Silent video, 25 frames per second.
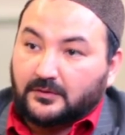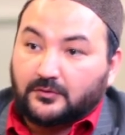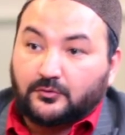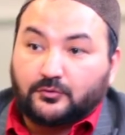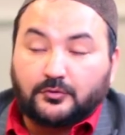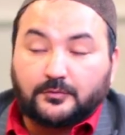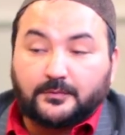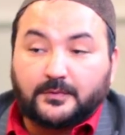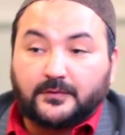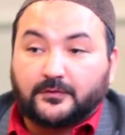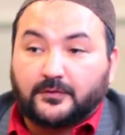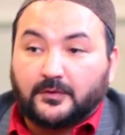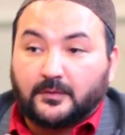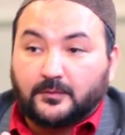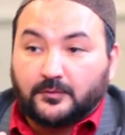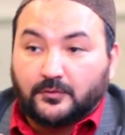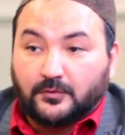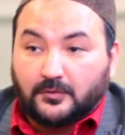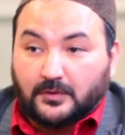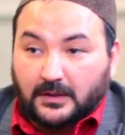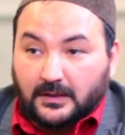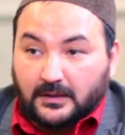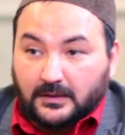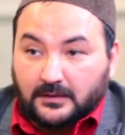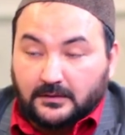Could from be from
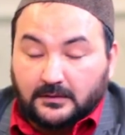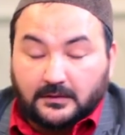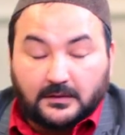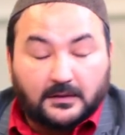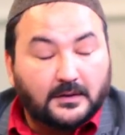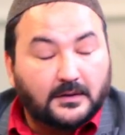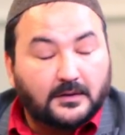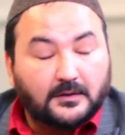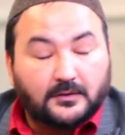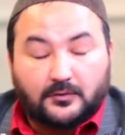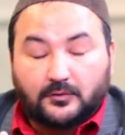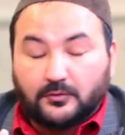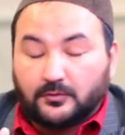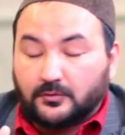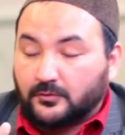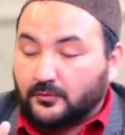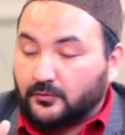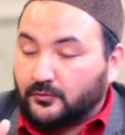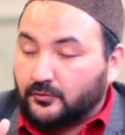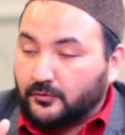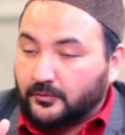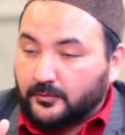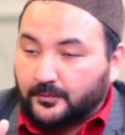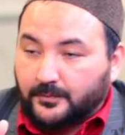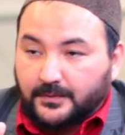Quran. Quran
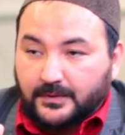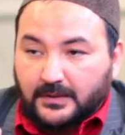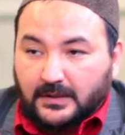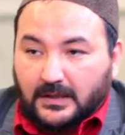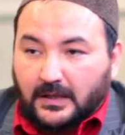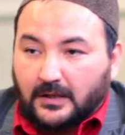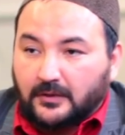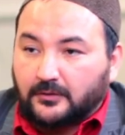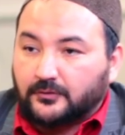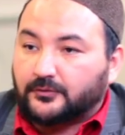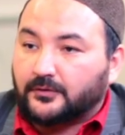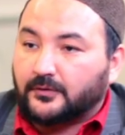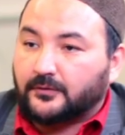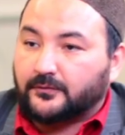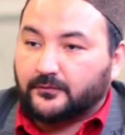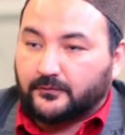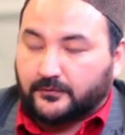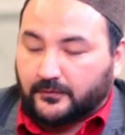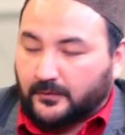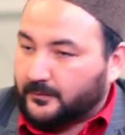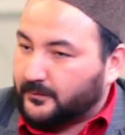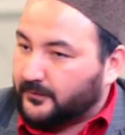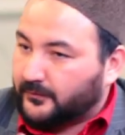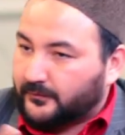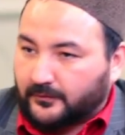could be out of
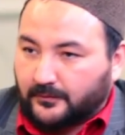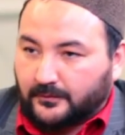from,